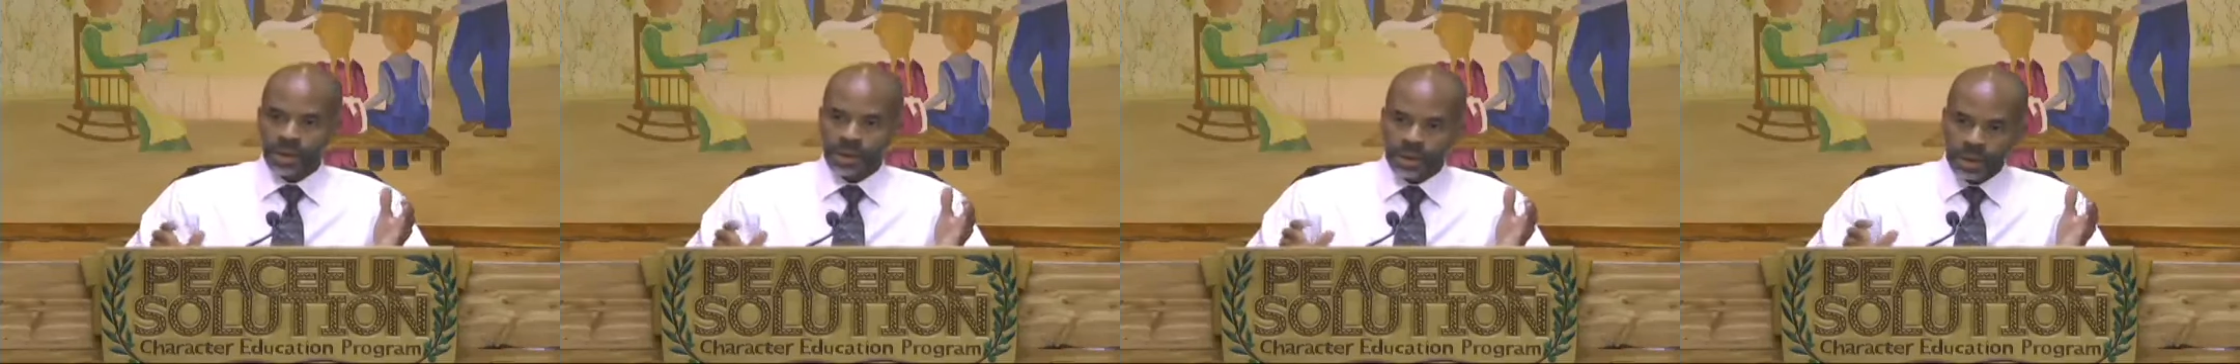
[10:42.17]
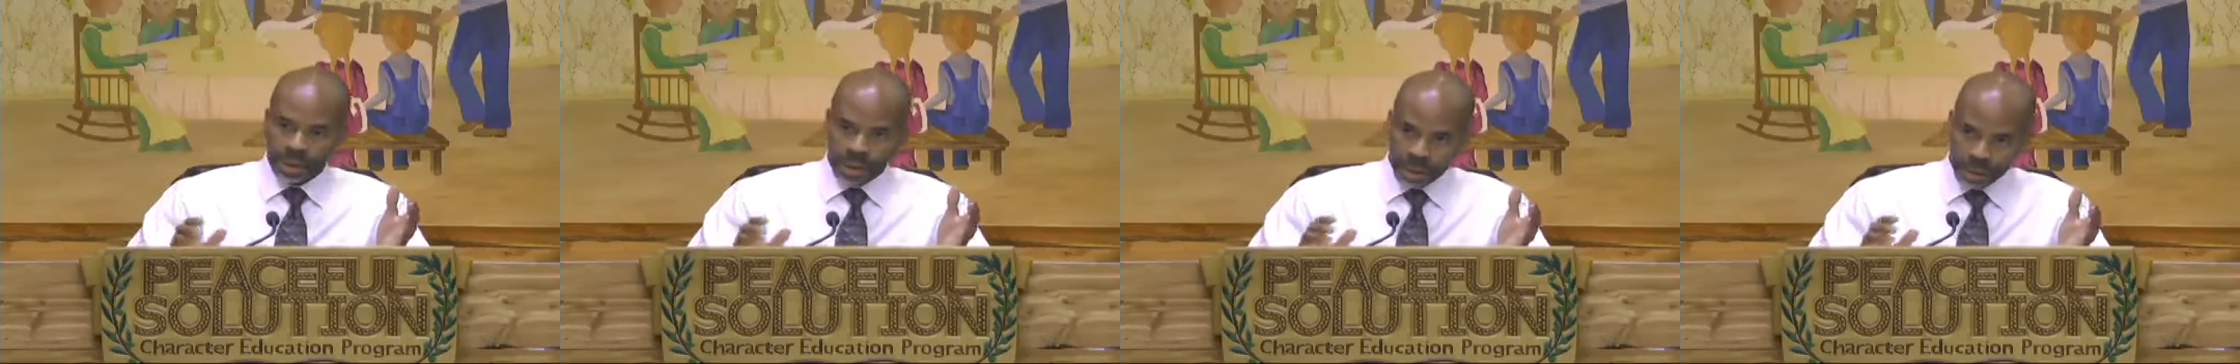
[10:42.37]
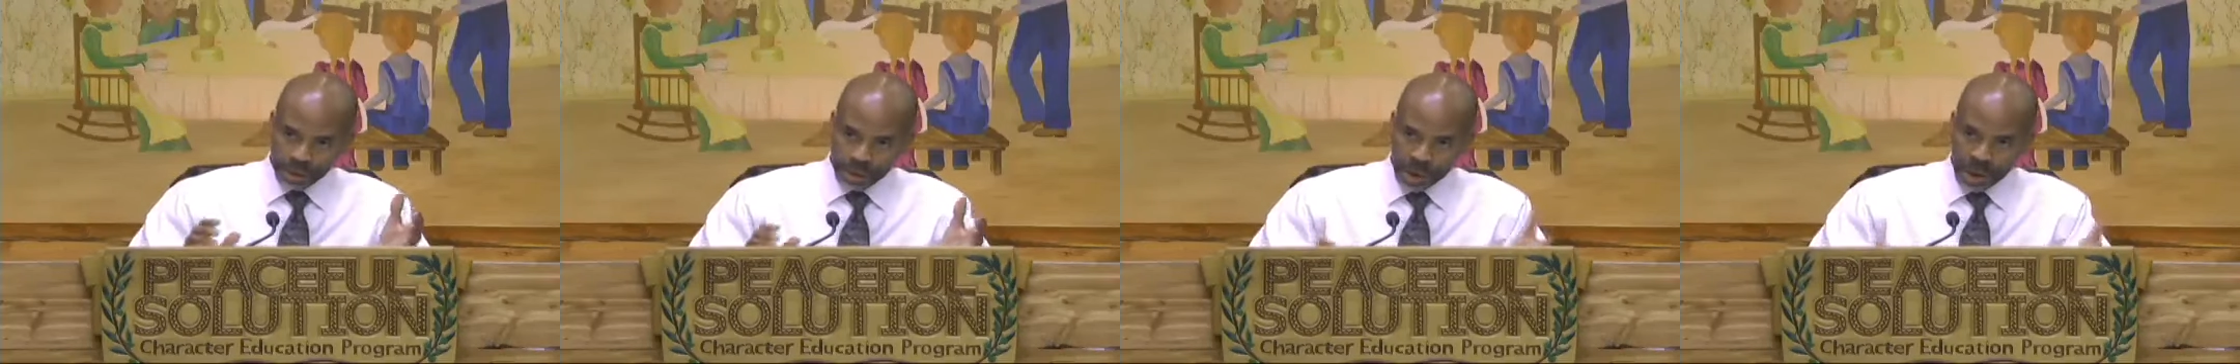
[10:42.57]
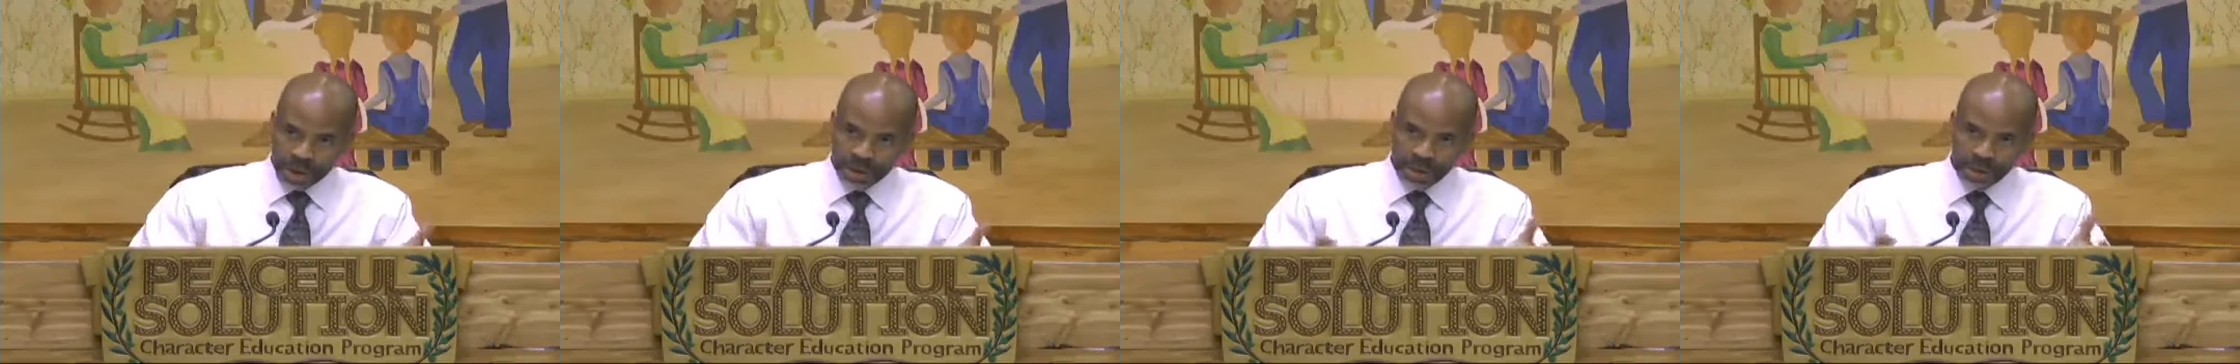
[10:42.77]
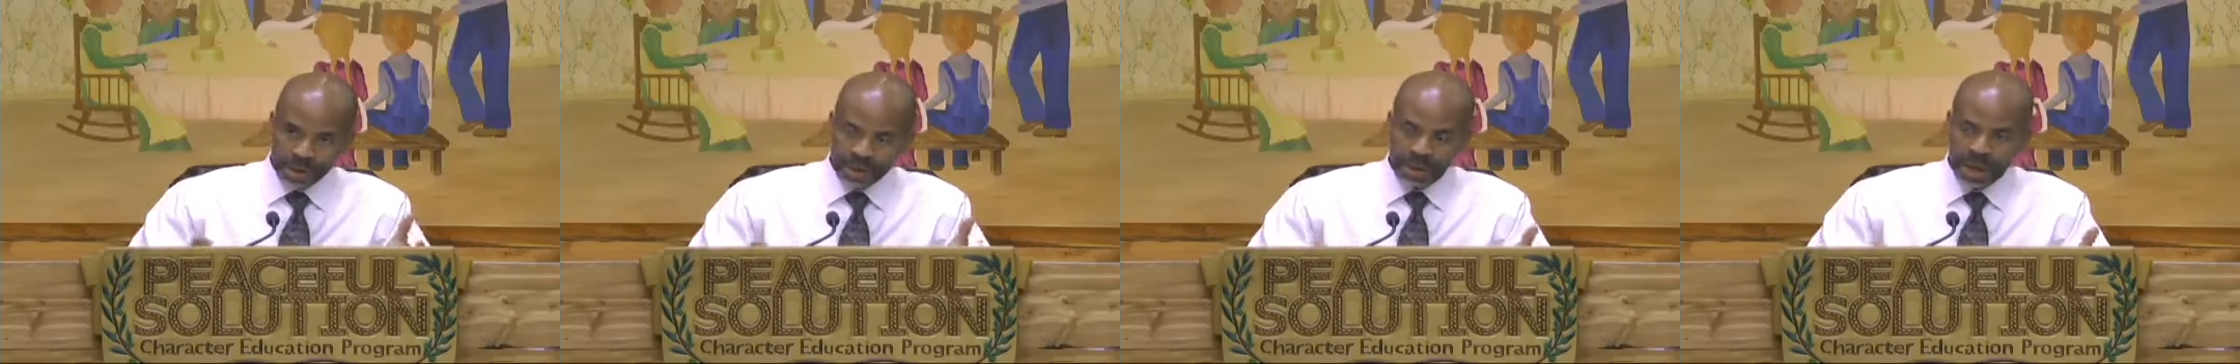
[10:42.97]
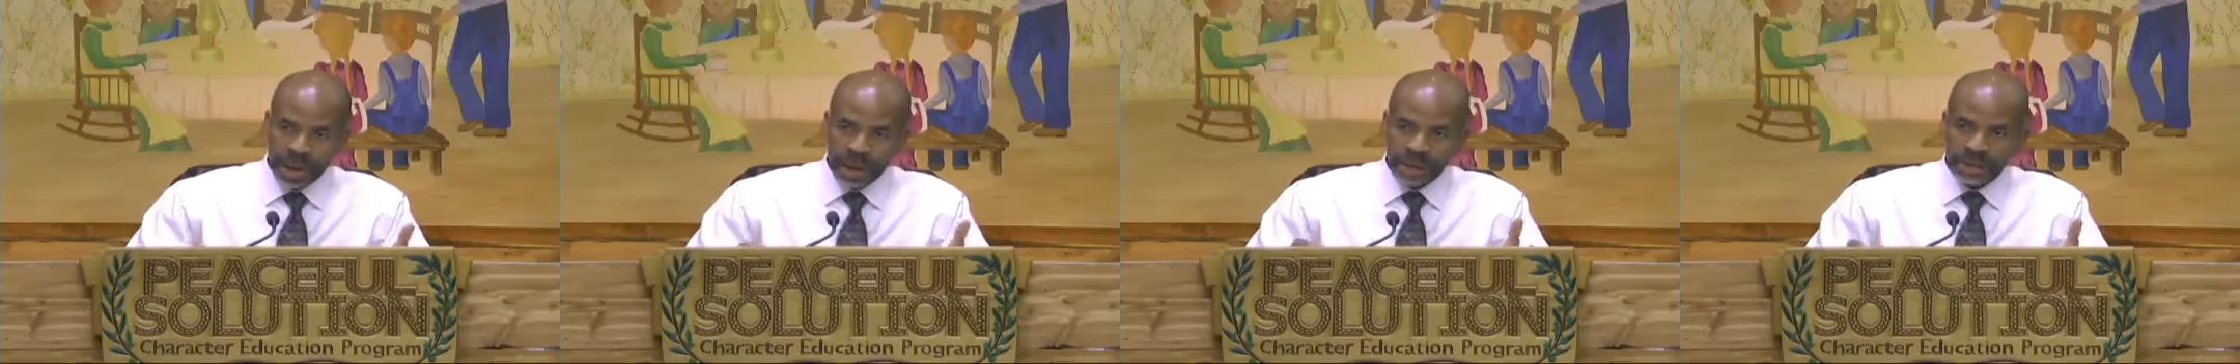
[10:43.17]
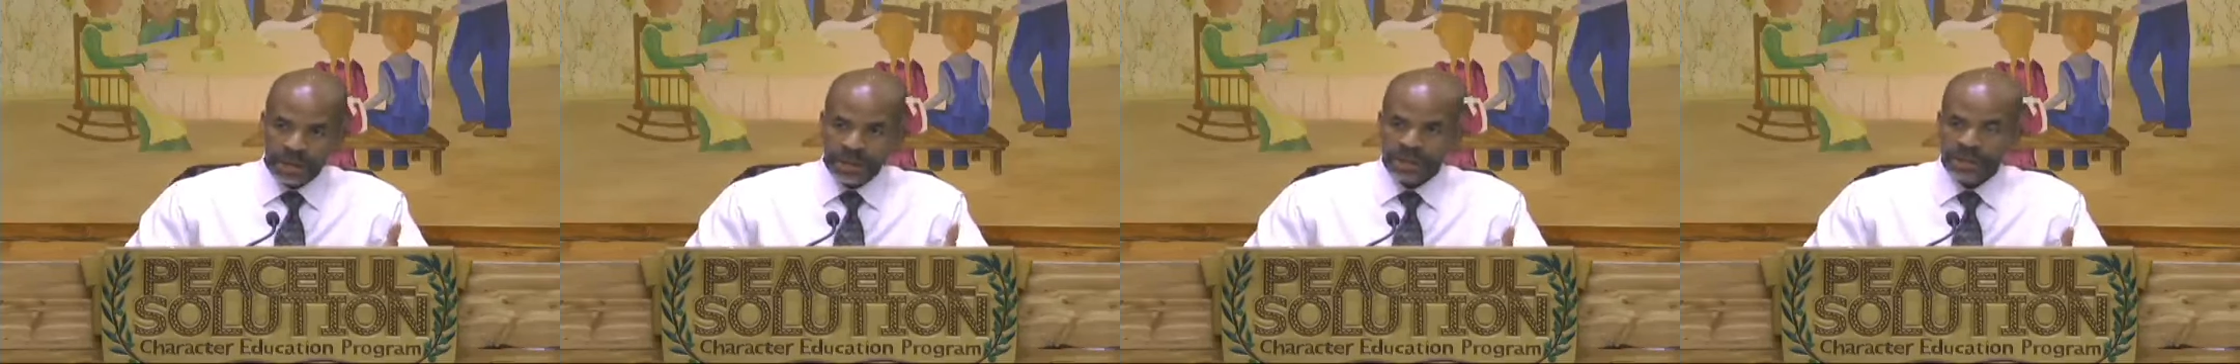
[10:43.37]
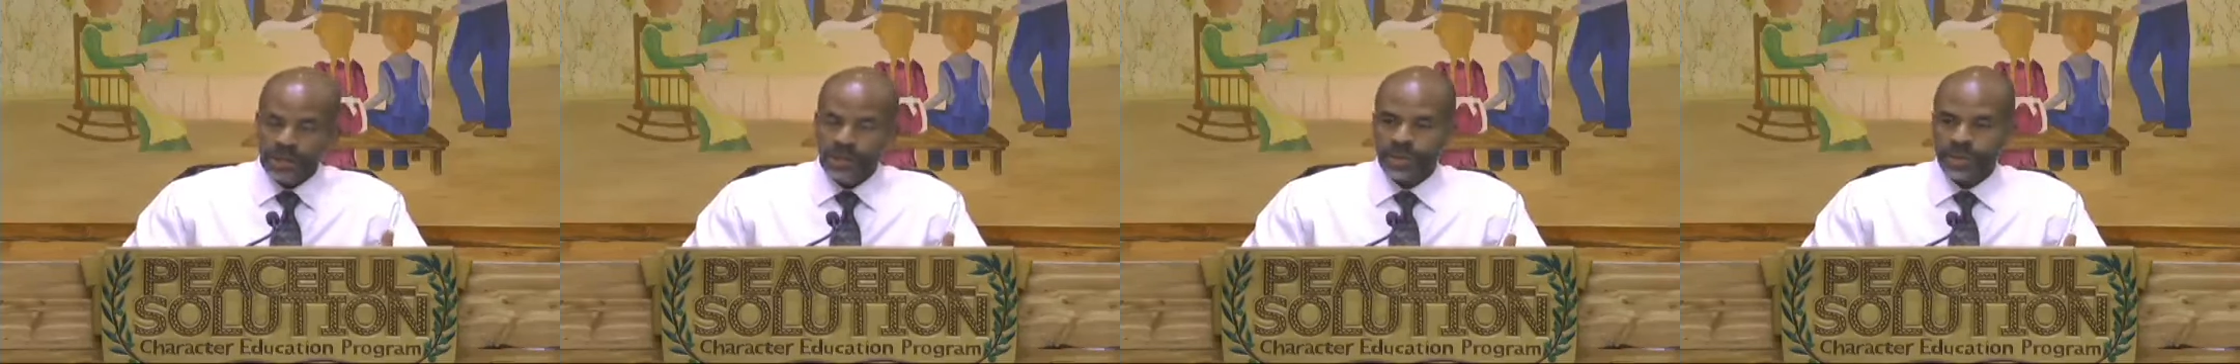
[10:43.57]
the correct
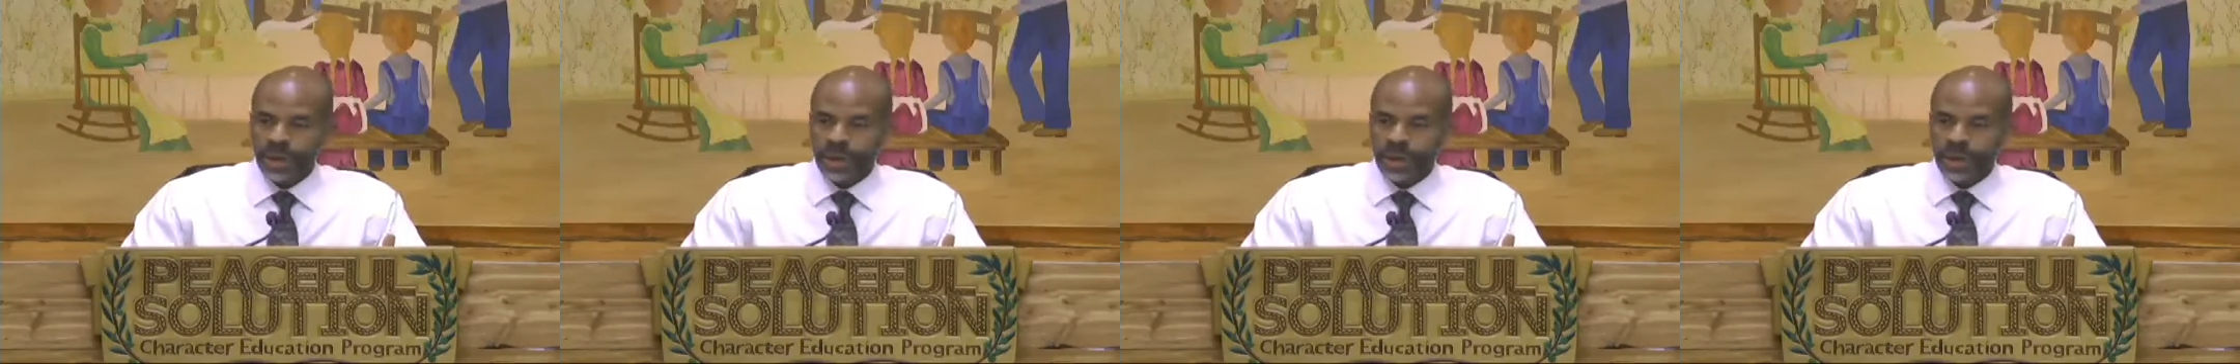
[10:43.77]
knowledge,